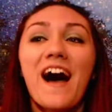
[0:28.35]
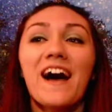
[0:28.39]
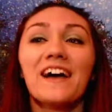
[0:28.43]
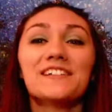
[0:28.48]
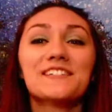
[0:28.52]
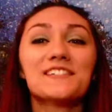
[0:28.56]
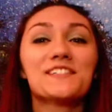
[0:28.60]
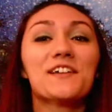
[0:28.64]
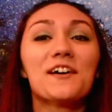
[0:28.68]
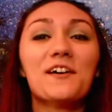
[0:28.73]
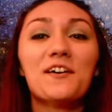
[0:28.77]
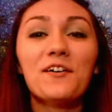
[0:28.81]

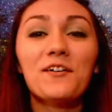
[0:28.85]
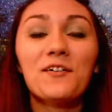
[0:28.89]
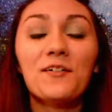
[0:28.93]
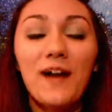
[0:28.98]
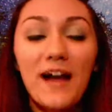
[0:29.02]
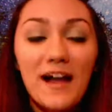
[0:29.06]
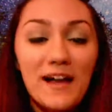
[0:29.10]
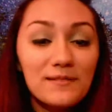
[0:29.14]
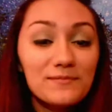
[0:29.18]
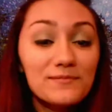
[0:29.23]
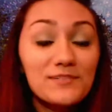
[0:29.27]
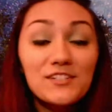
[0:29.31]
So
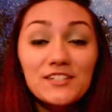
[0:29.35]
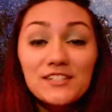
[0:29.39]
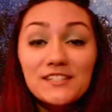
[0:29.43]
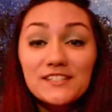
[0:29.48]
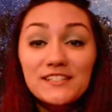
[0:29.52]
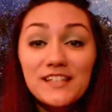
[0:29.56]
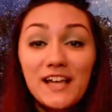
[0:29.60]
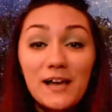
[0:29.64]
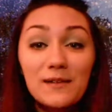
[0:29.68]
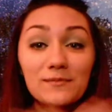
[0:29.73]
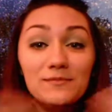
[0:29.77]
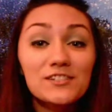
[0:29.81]
I'm
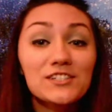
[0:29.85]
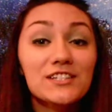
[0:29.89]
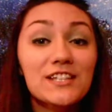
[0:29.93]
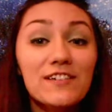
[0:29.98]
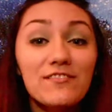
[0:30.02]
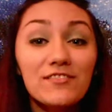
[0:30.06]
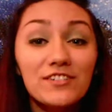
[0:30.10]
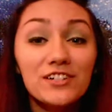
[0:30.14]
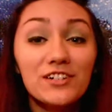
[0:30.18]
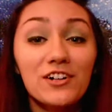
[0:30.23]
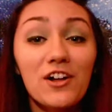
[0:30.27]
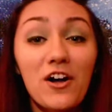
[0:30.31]
just giving
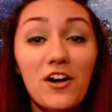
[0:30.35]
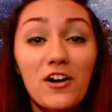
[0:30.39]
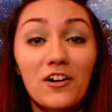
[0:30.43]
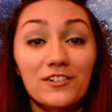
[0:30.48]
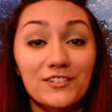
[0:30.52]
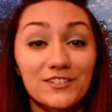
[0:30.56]
it all.